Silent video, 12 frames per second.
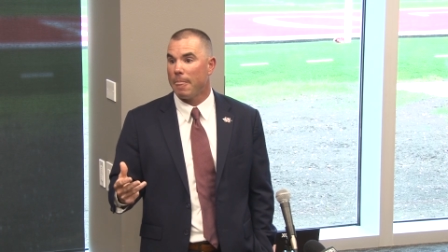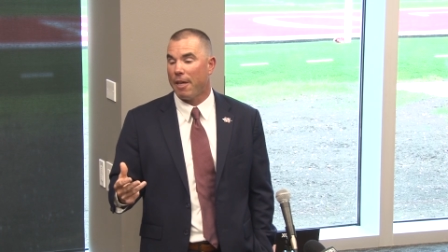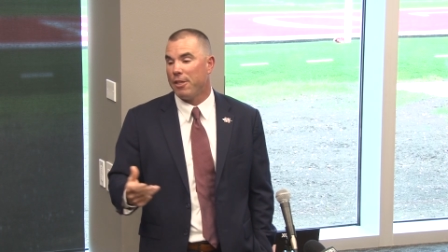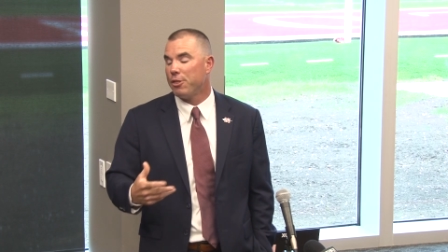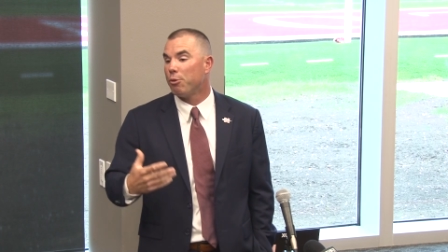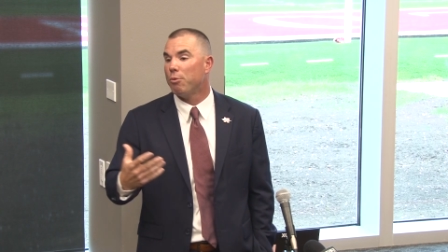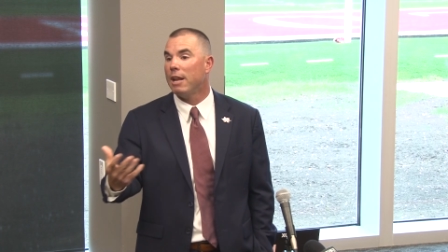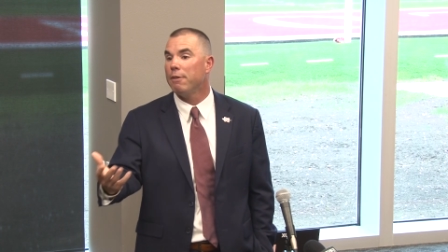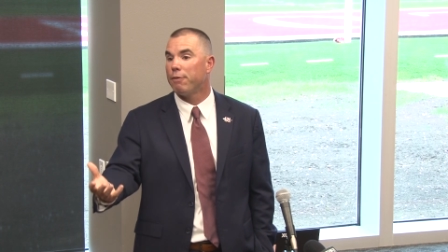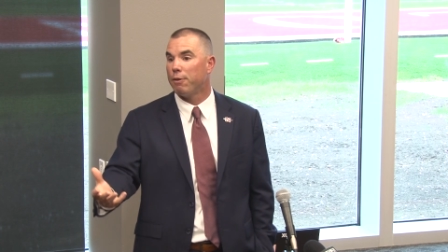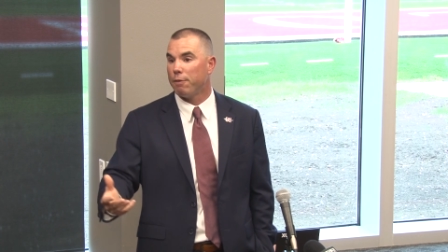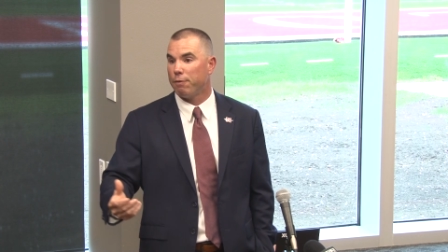I think they're ready
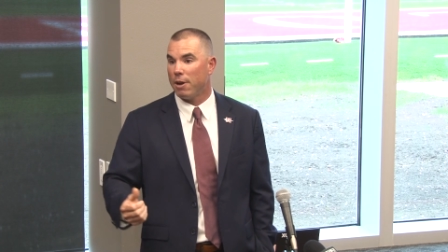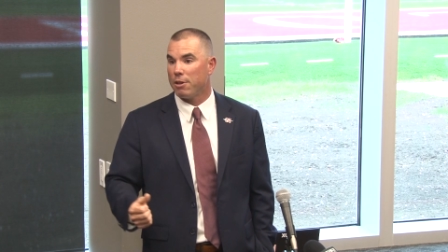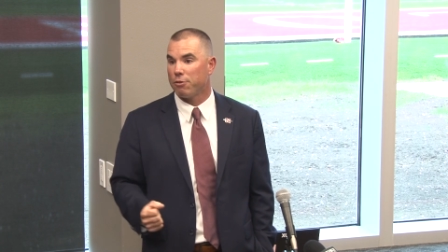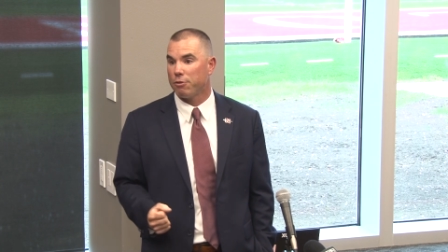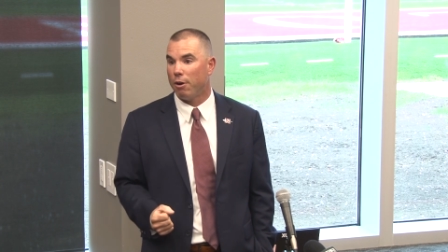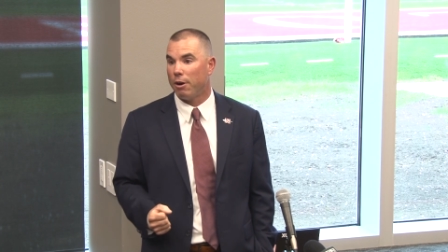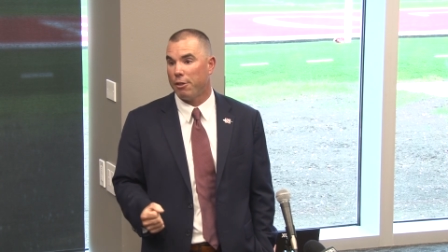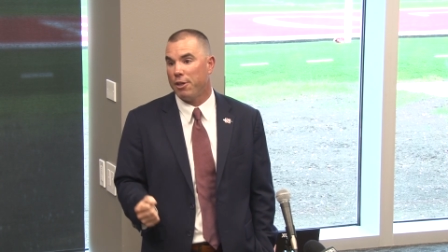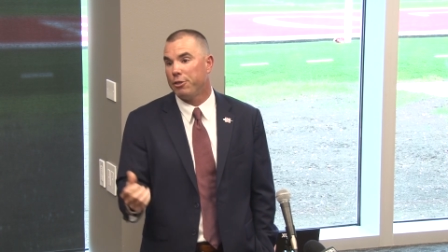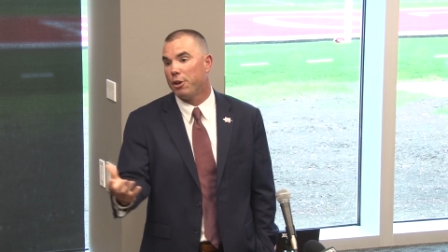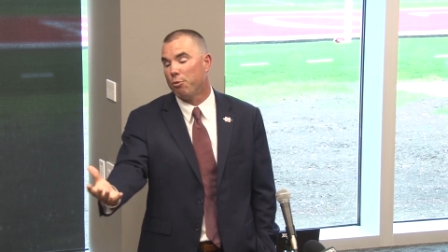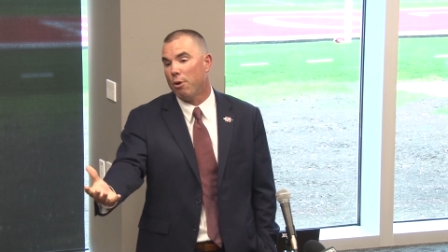for a fresh start. I
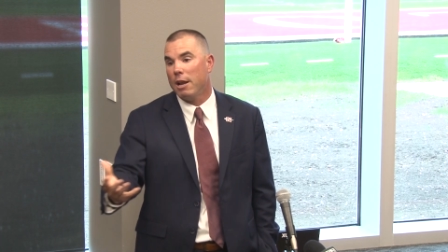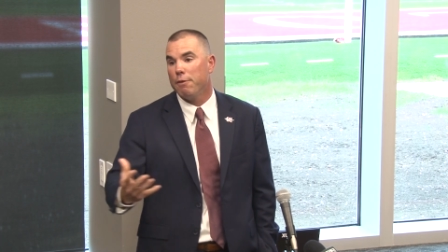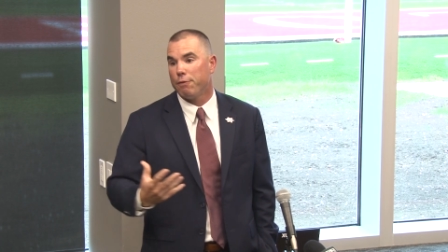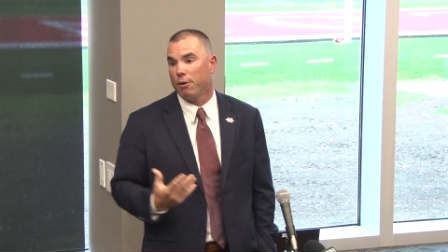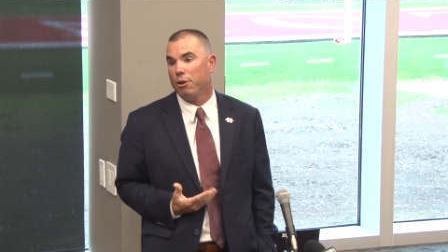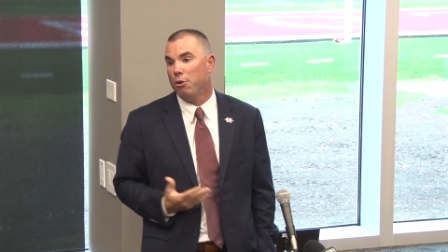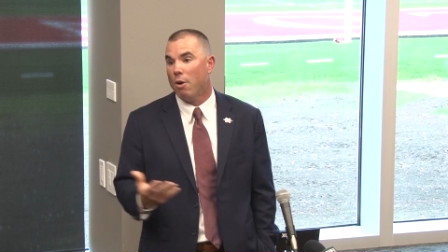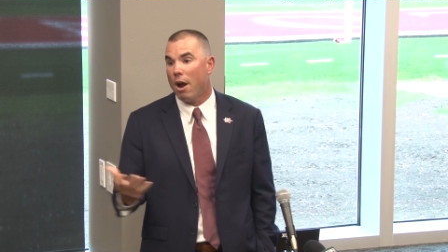think they're ready for a new